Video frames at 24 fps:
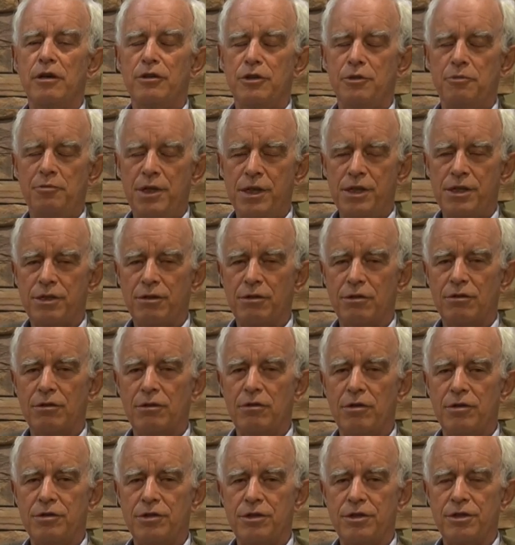special
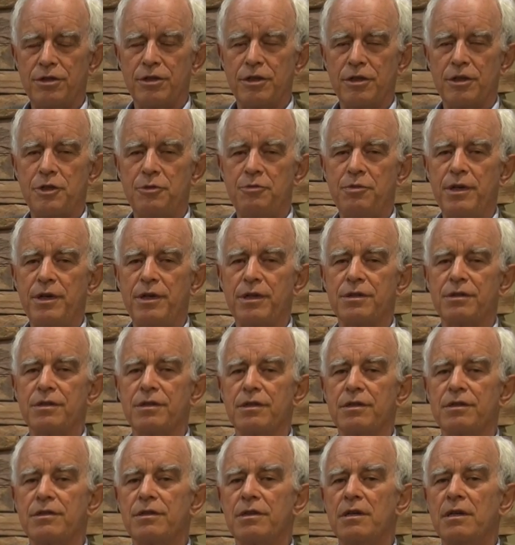conscious
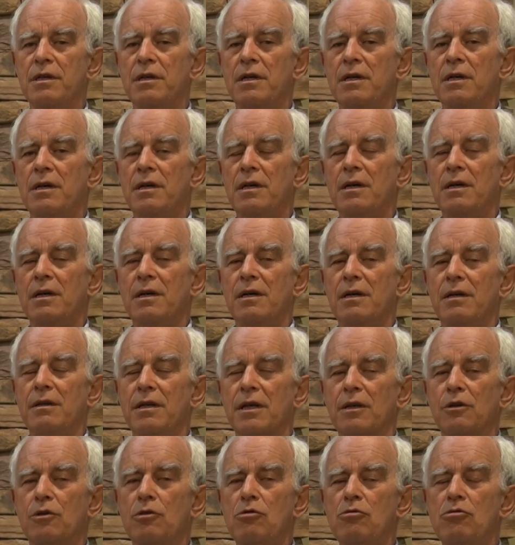experiences
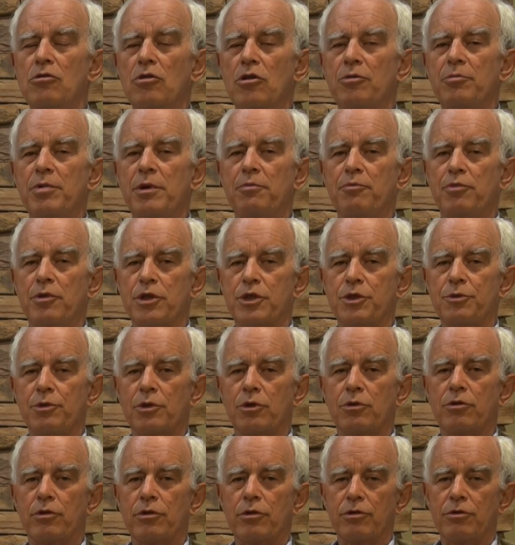that could not be
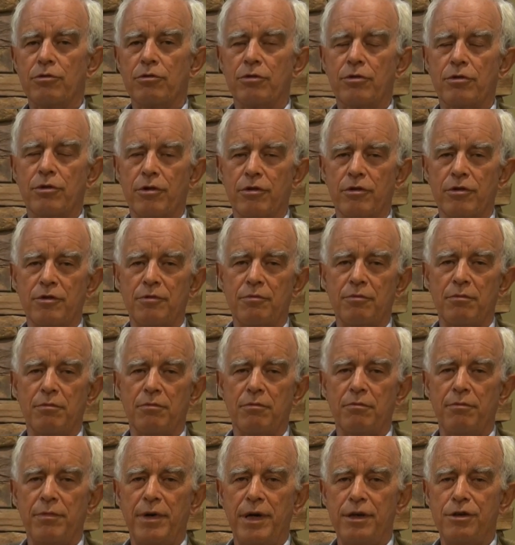possible according to our current
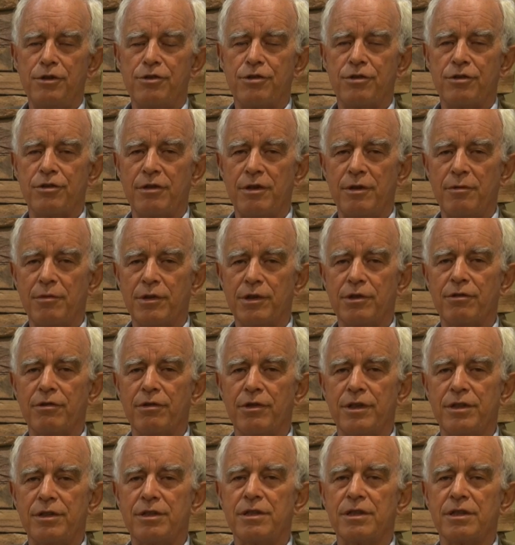mainstream
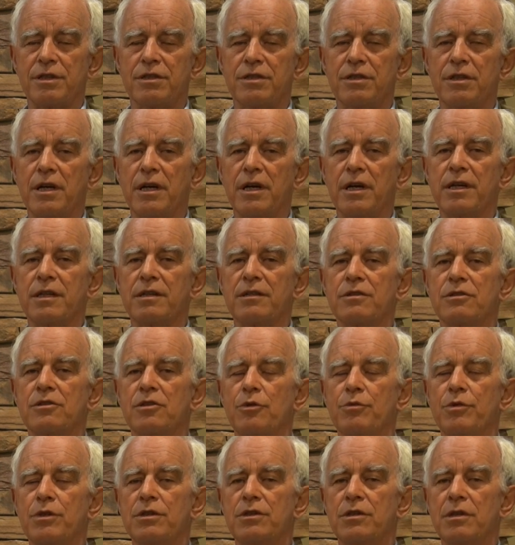materialistic science.
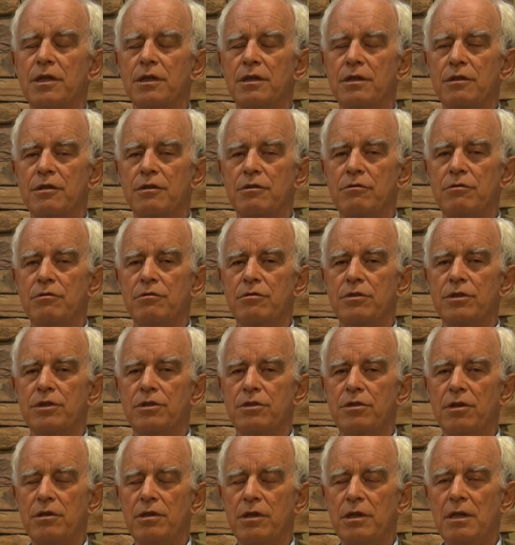So we started to do a
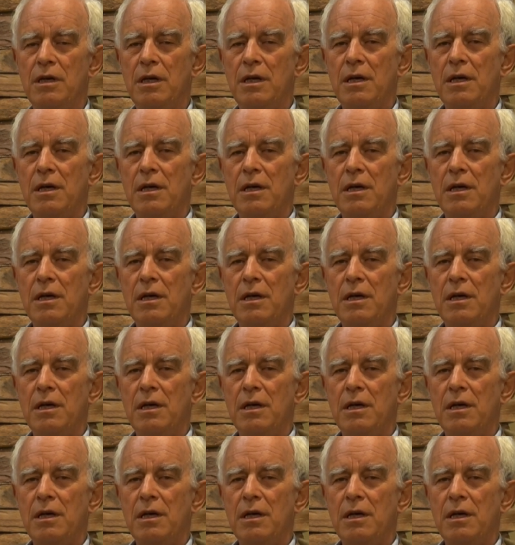study